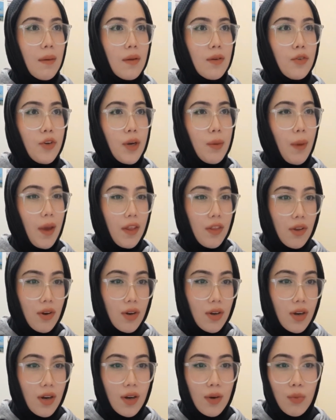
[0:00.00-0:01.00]
during my
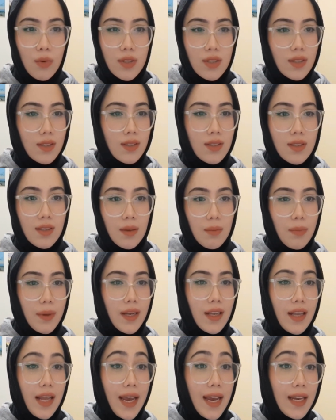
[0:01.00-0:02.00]
third year, which is a bit
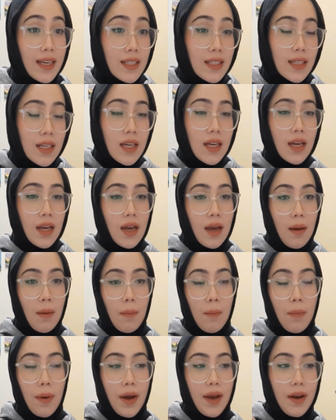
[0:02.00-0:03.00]
late.
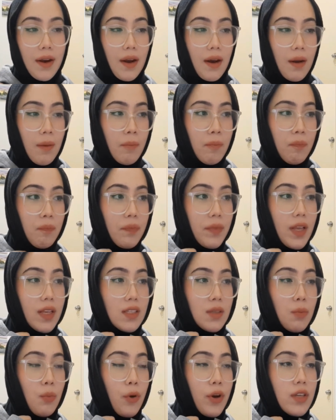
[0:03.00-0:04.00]
But it's
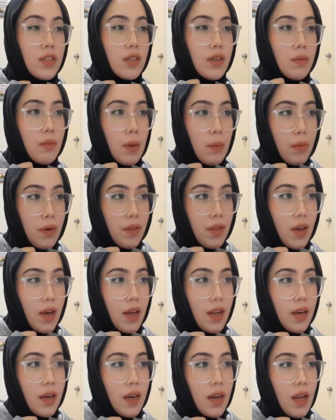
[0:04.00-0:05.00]
important to remember
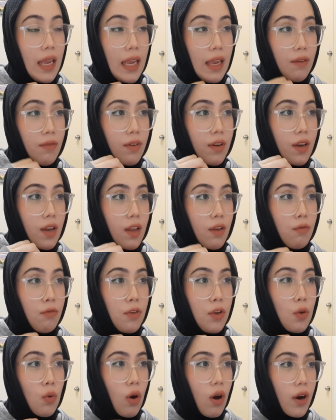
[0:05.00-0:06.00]
that even if
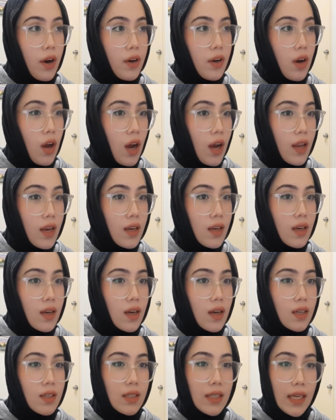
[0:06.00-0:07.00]
you are not
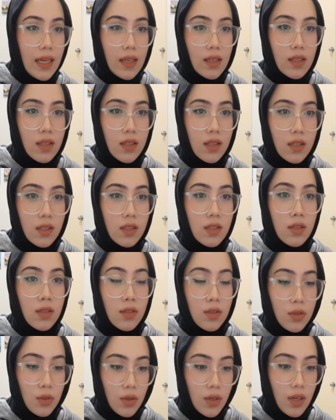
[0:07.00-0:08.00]
a dean's list
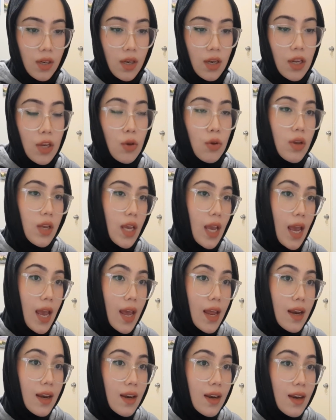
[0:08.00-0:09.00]
student, you
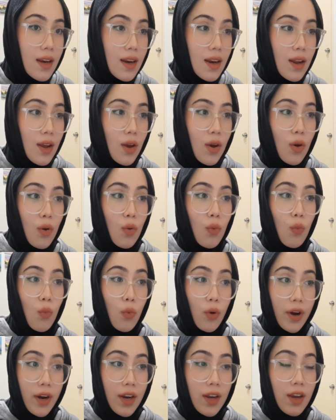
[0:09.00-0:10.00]
can
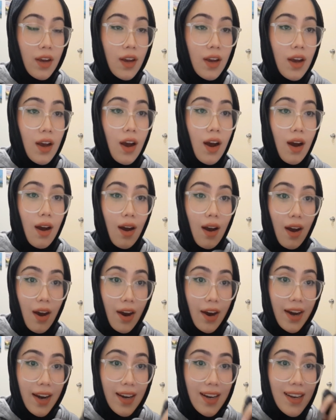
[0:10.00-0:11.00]
work
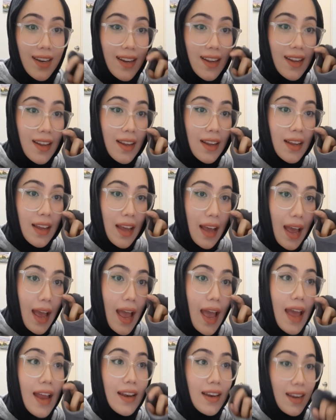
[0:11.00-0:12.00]
hard
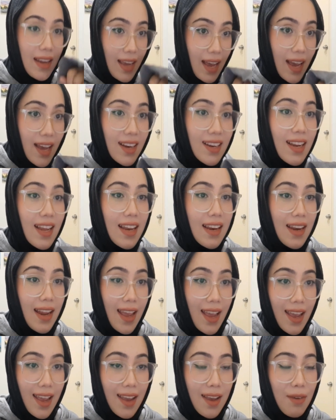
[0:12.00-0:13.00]
and get an
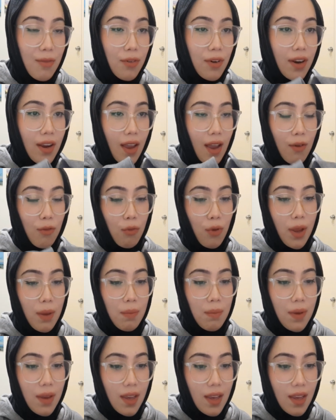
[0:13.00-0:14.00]
A for your
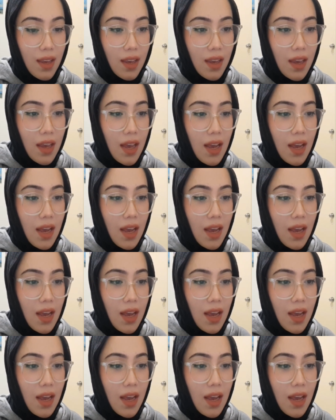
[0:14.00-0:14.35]
FYP.